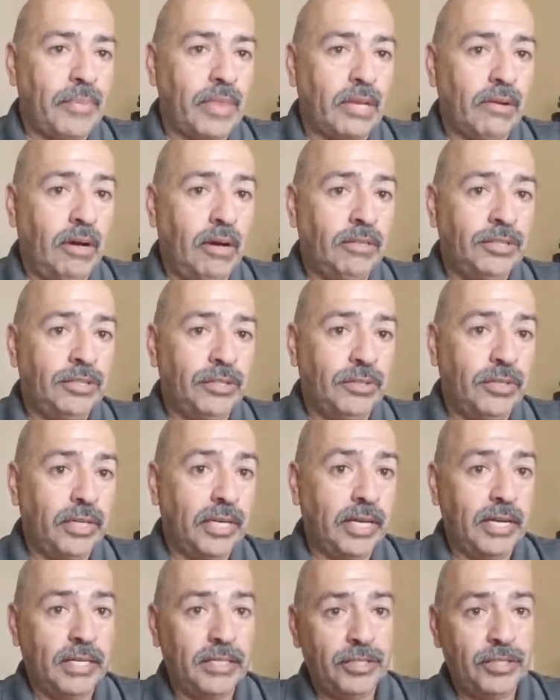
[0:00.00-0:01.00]
also you
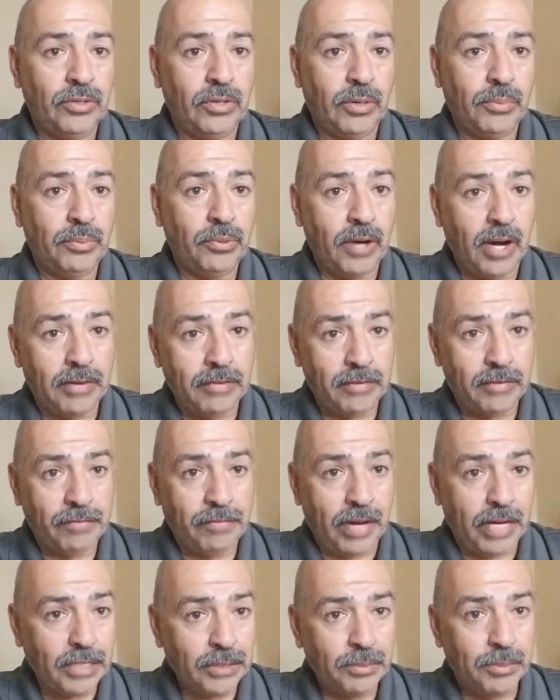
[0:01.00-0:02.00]
get into our private
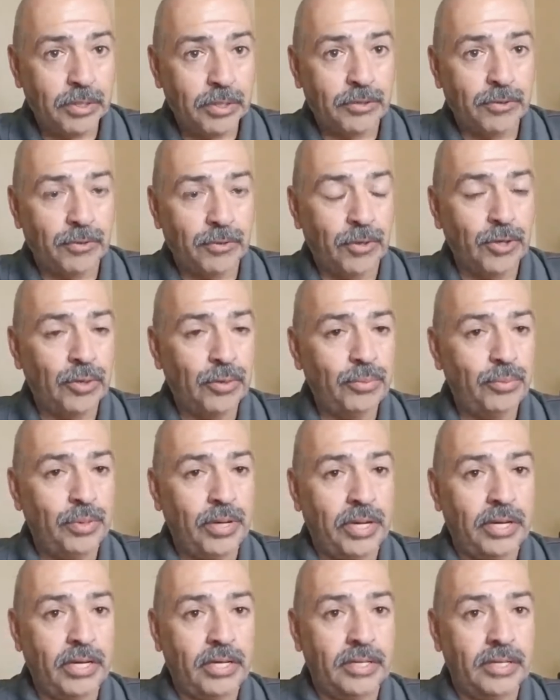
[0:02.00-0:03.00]
Facebook group,
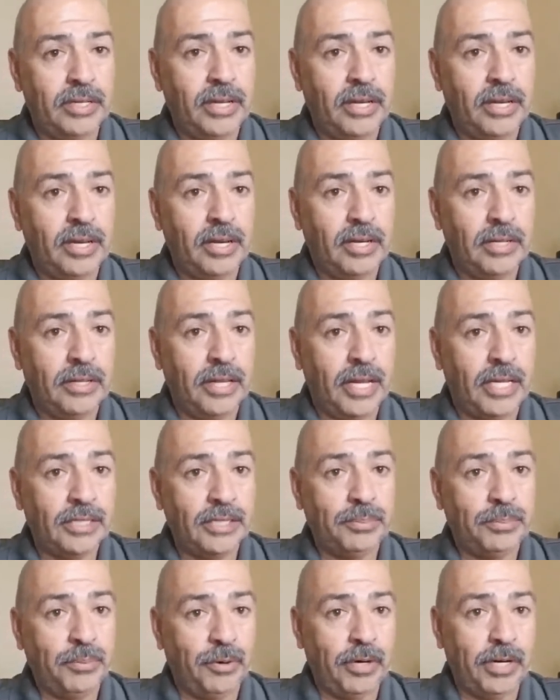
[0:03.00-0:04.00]
and that's
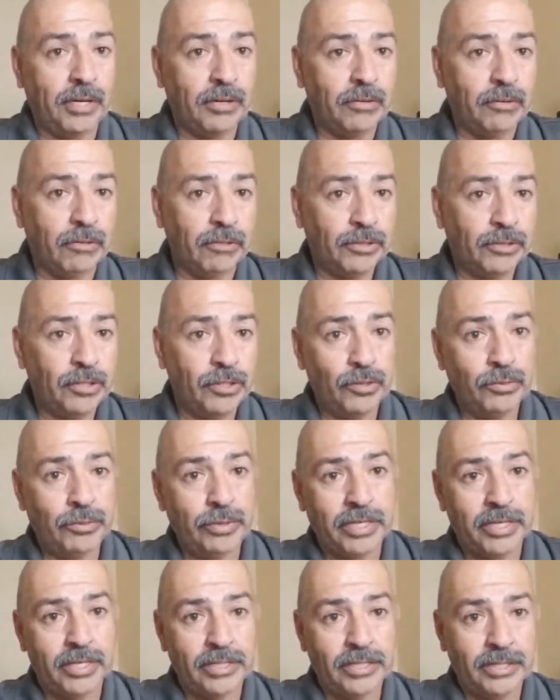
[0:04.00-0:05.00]
pretty cool too,
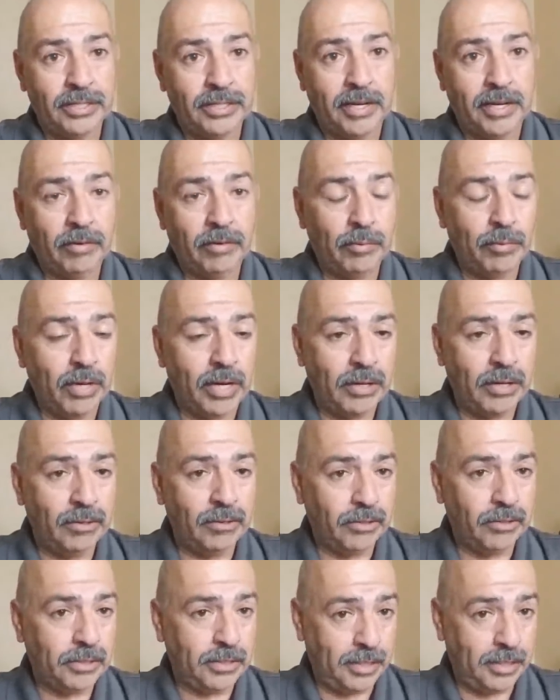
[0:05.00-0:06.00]
because everybody
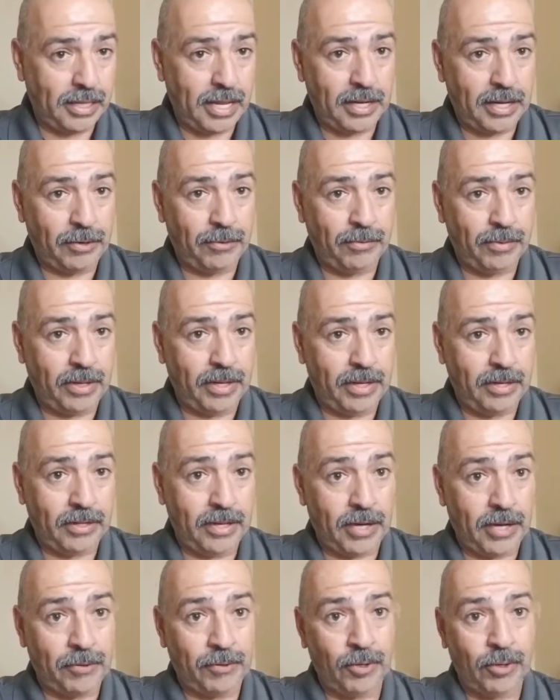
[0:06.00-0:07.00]
who's in
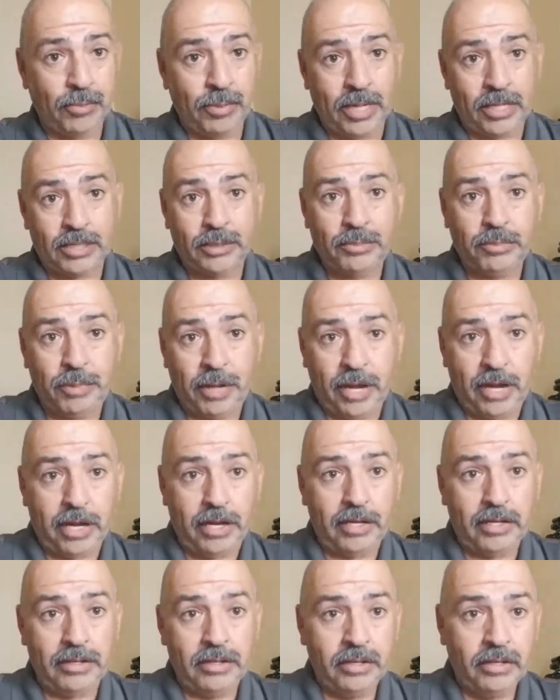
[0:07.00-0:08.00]
that group has
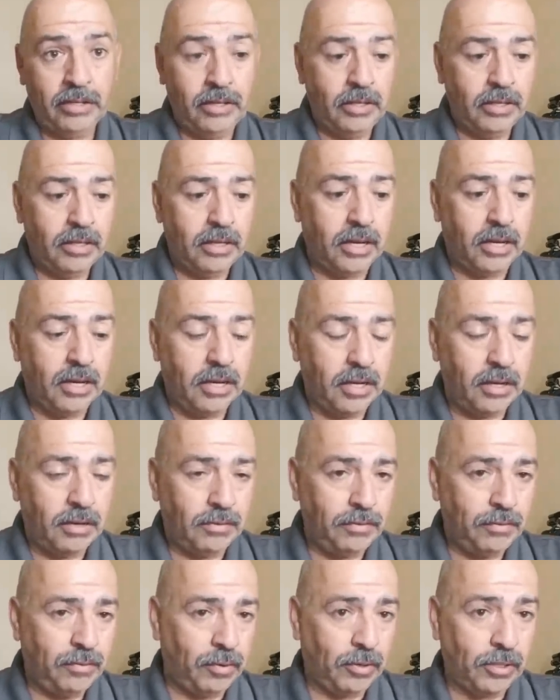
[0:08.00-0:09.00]
paid
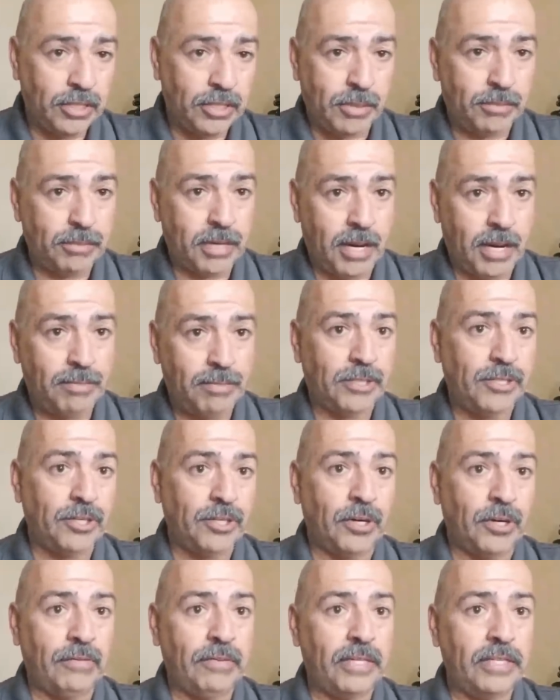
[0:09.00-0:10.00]
for some type of
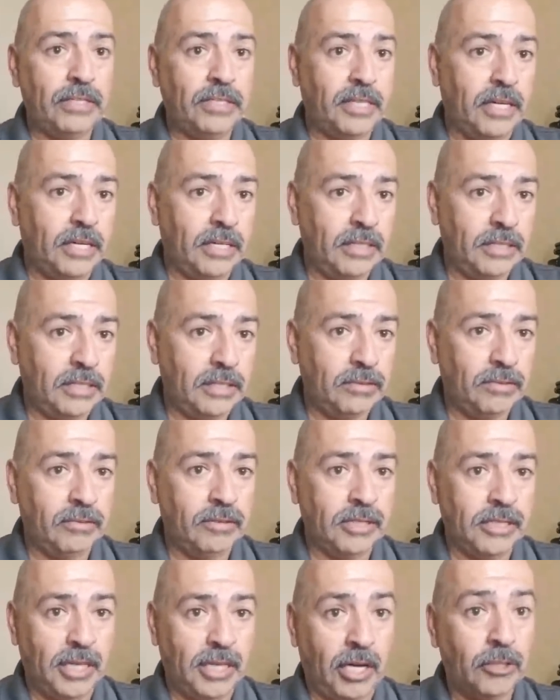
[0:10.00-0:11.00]
service and
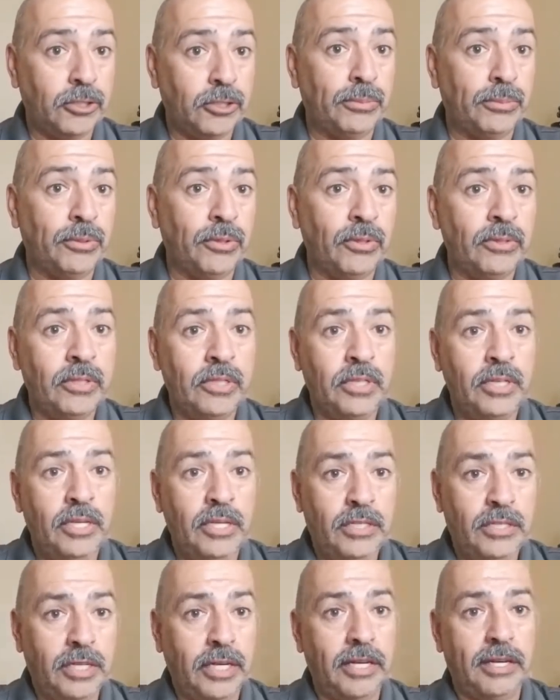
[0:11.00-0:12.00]
was eligible
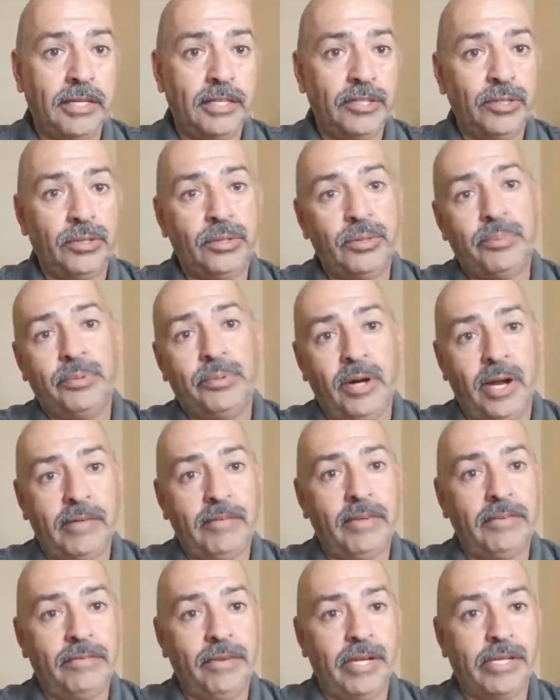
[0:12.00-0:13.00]
to get into the
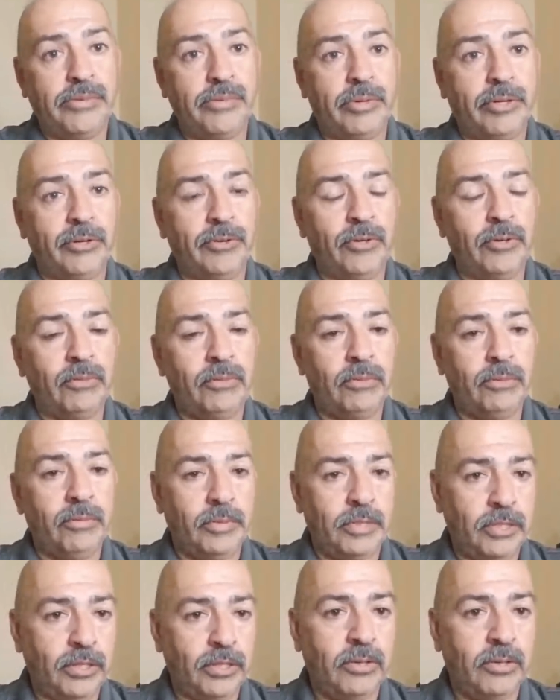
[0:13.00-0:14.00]
private Facebook group.
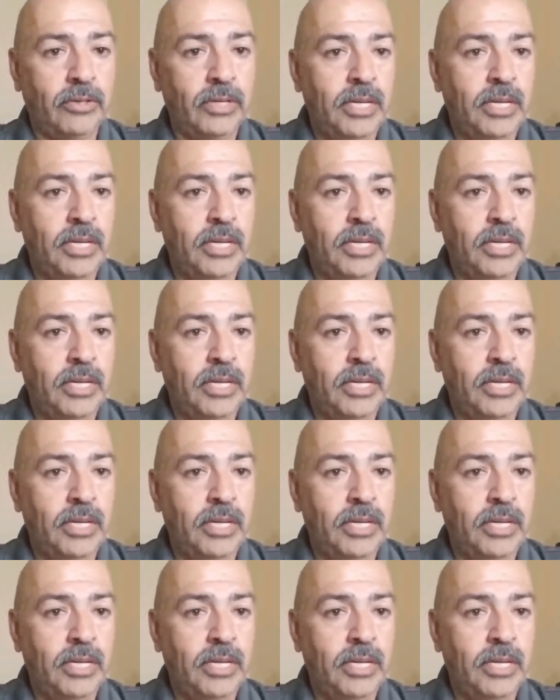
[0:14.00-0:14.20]
So